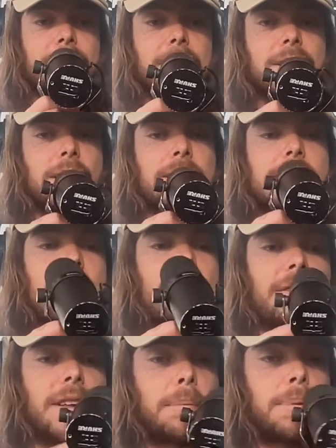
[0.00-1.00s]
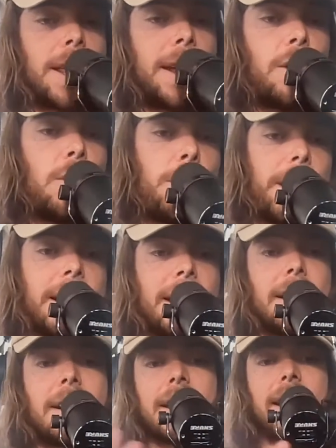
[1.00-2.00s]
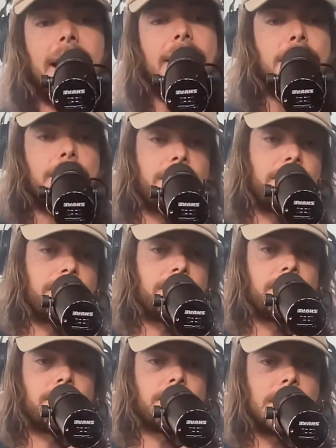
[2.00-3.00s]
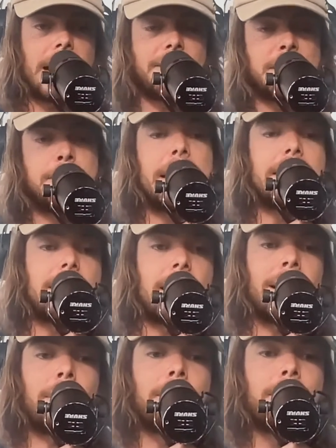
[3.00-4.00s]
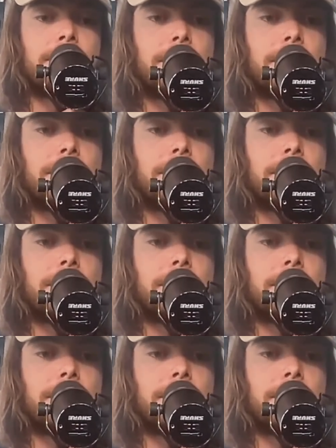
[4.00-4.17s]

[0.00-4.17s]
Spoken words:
So instead of like playing all weekend, like I have spare time.